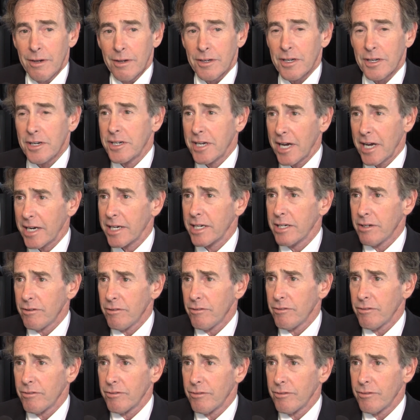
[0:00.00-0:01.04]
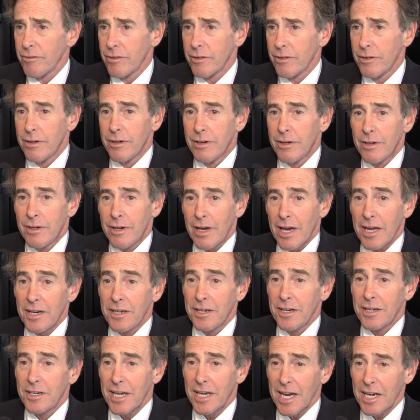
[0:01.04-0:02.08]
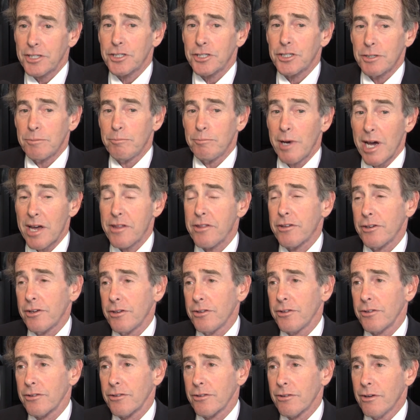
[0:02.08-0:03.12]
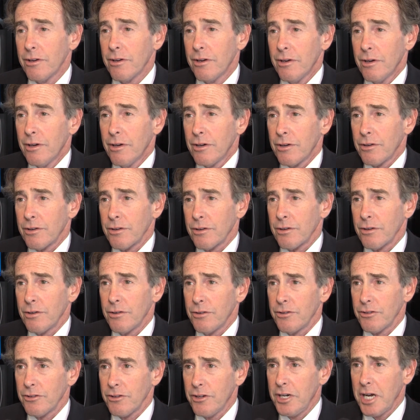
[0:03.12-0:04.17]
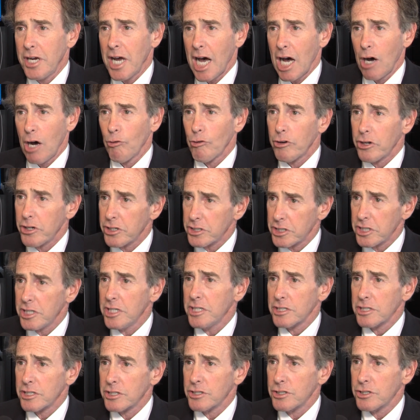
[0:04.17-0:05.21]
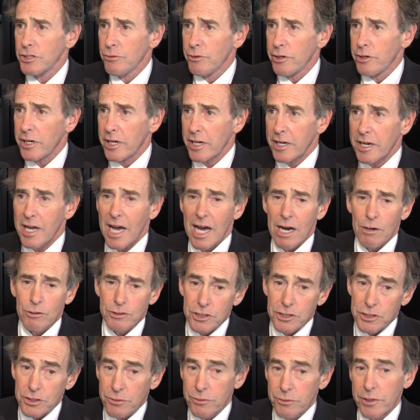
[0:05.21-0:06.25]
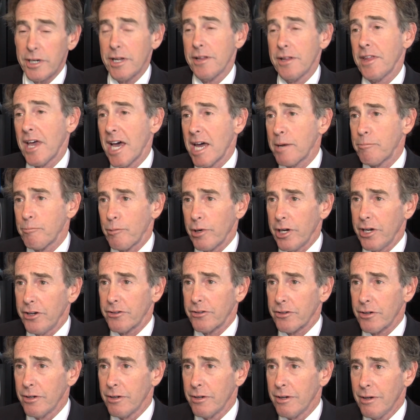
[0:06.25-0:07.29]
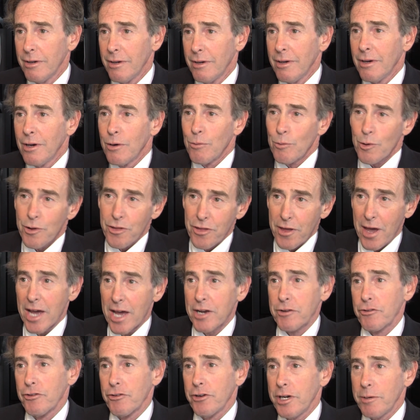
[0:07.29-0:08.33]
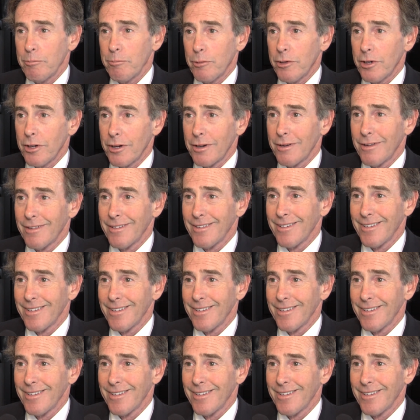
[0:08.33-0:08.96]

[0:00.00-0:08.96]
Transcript: detective and detection methods to see how a disease is doing and how is it doing in that patient with that treatment,